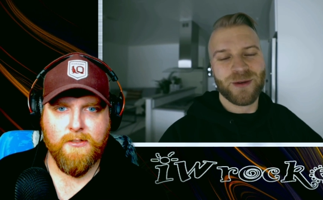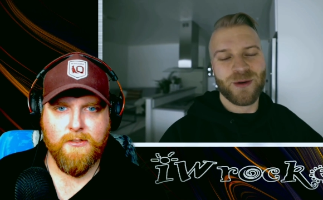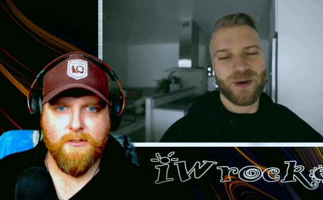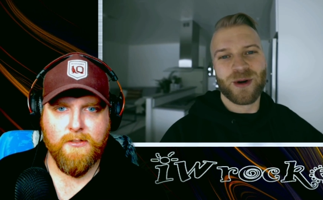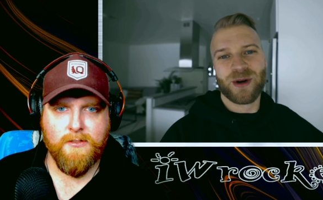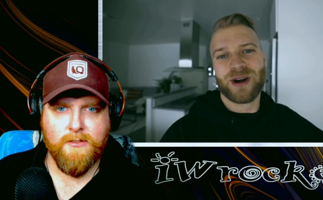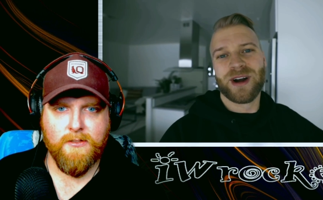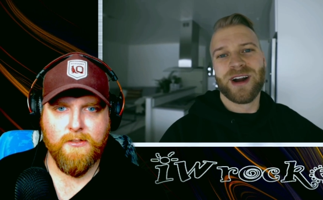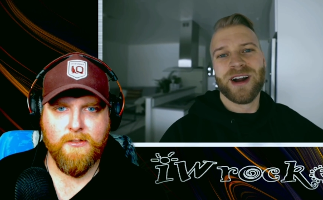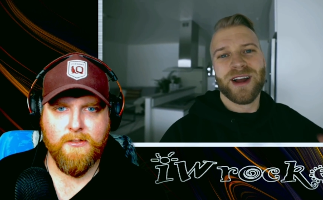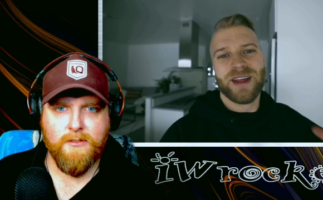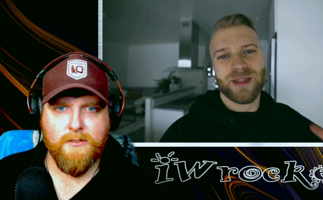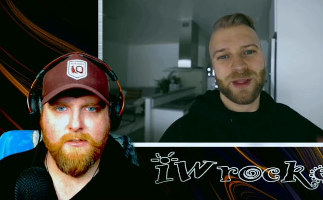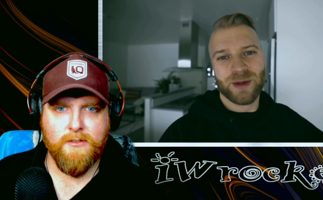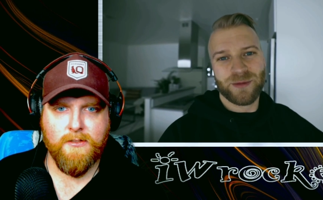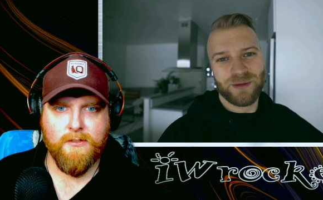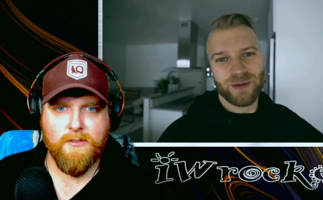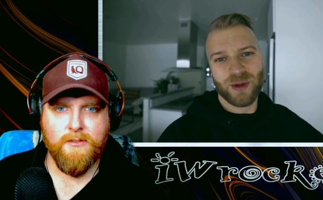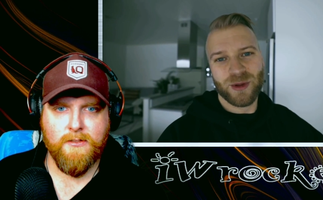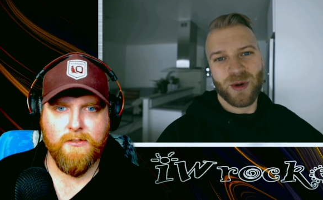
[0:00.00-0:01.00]
Speaker 1: for
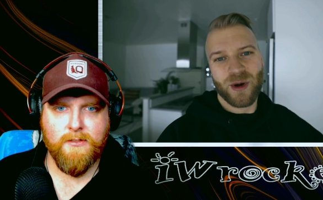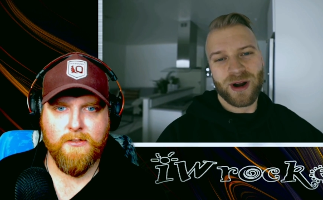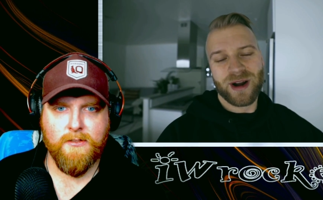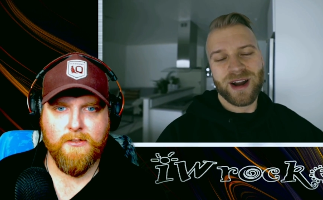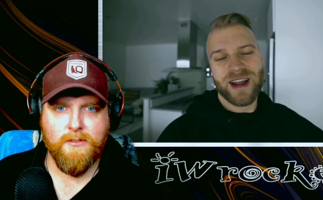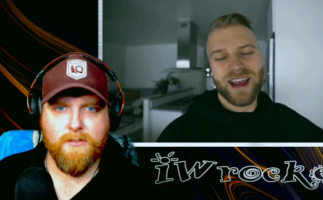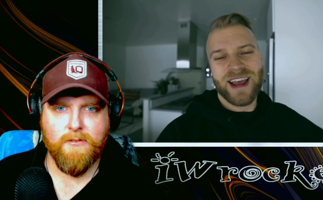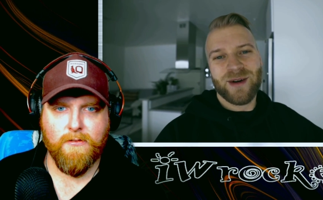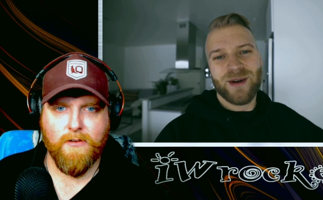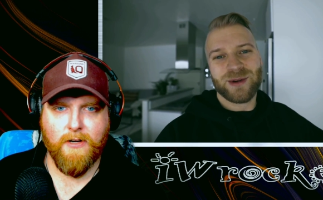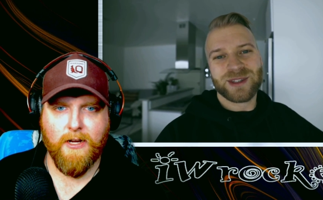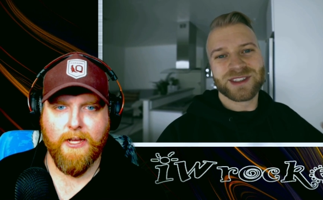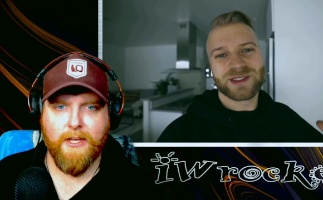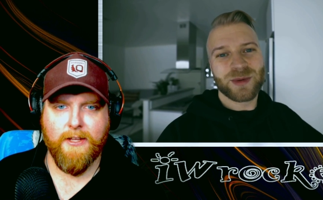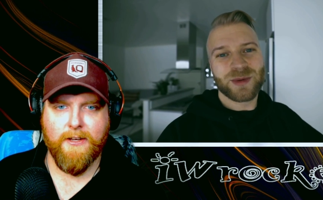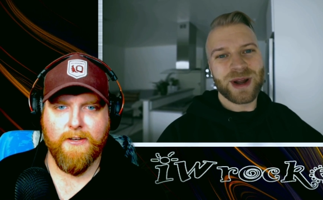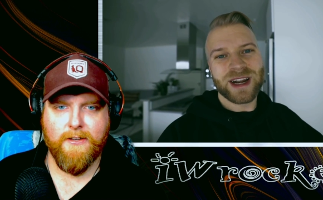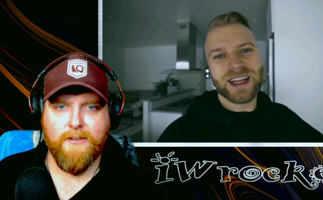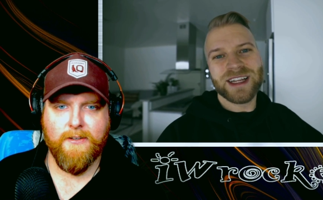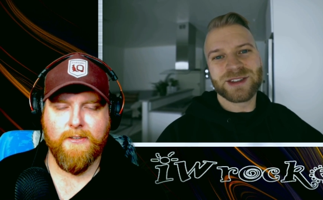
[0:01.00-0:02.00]
the floor. Right. Which
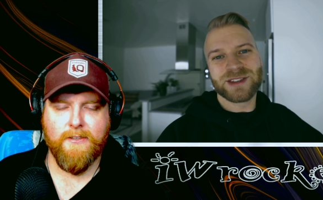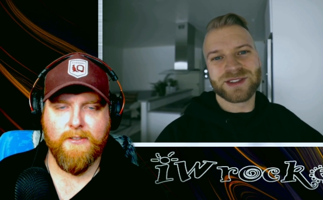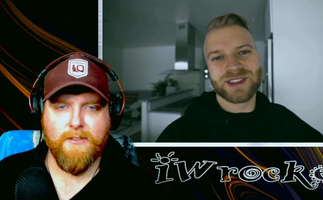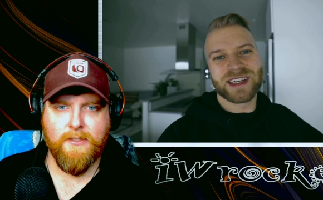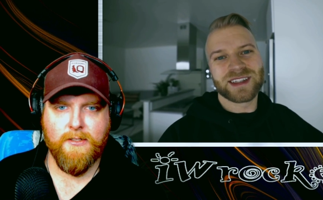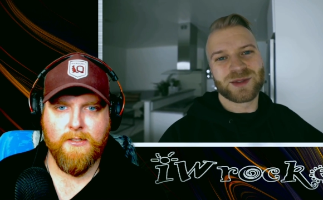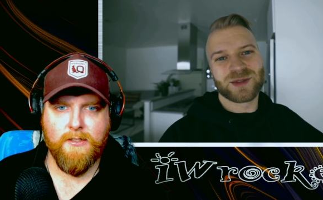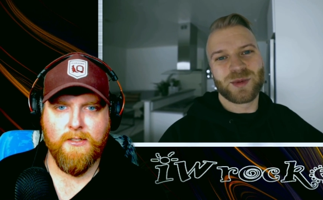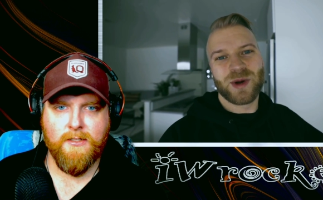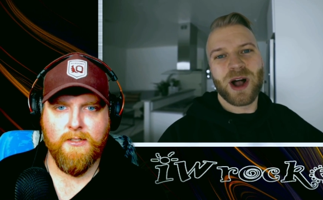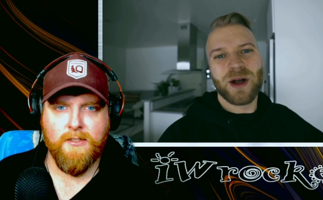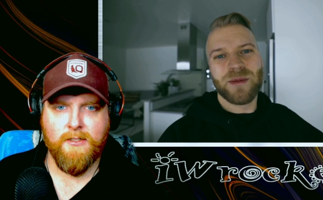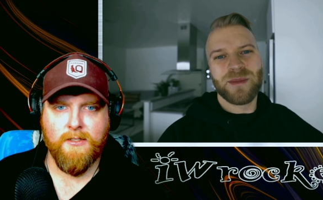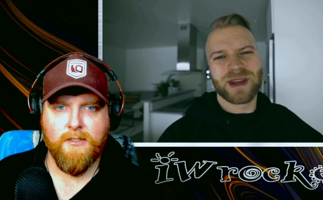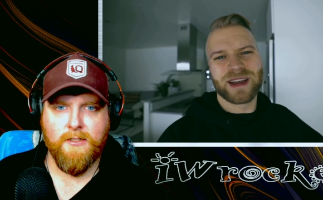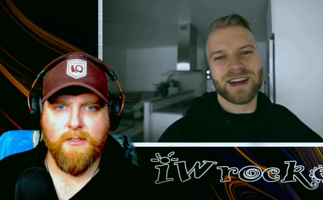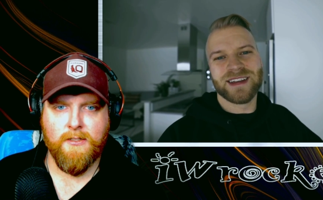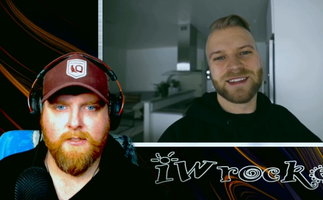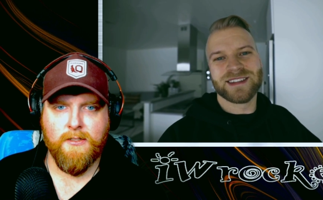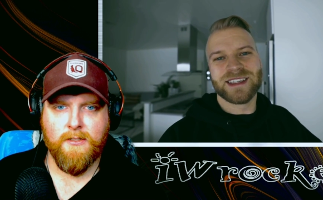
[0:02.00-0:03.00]
is quite interesting as well,
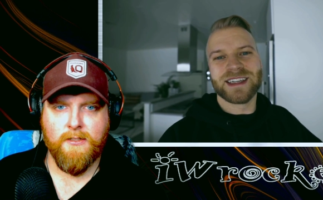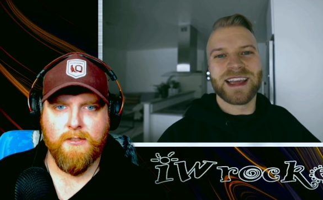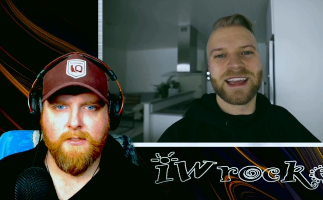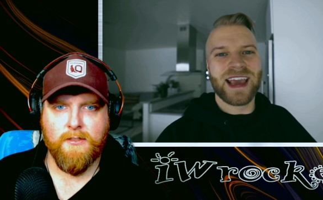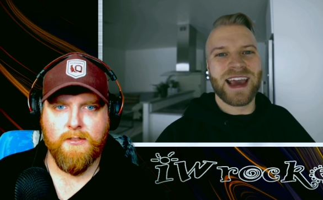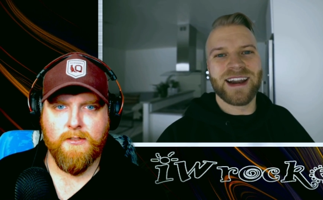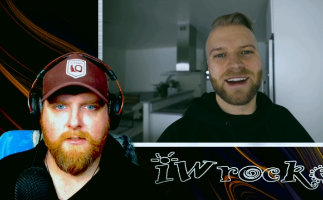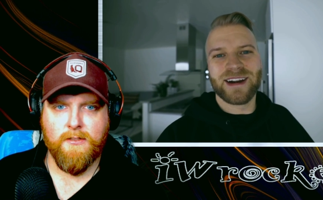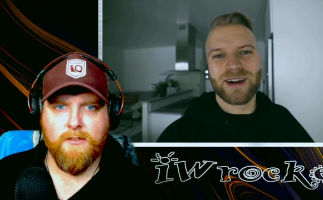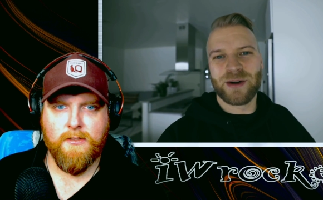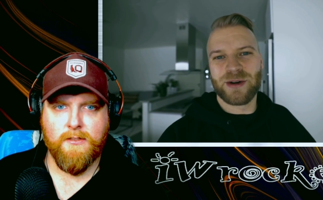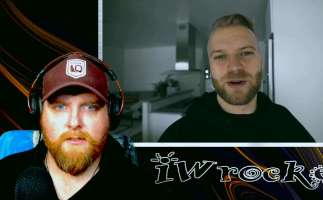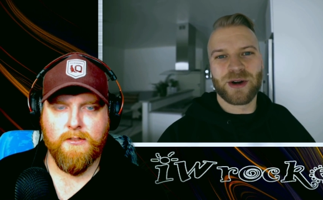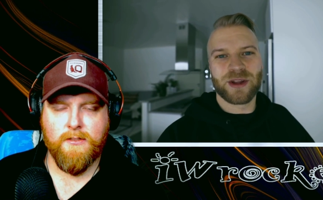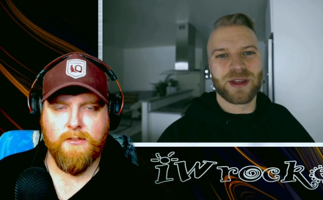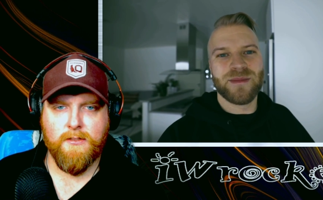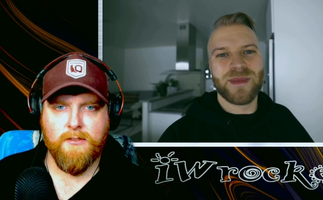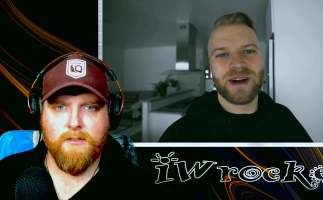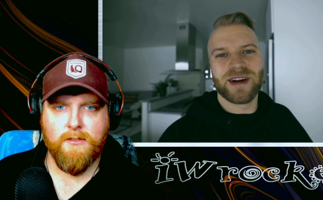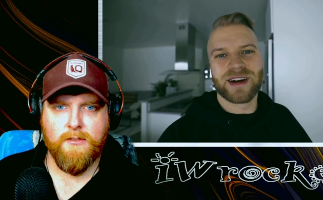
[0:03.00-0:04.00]
because in Canada or
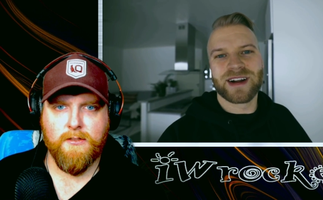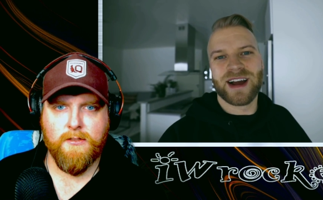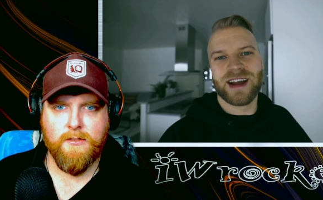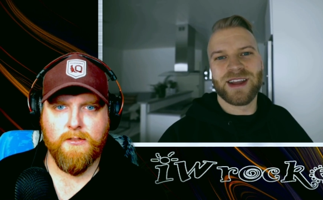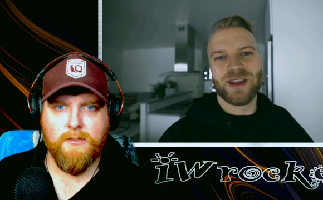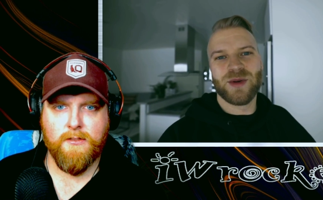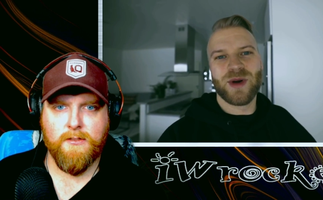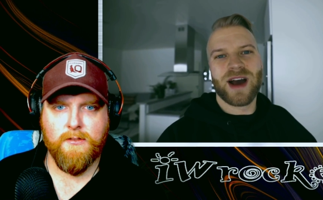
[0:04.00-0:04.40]
North America,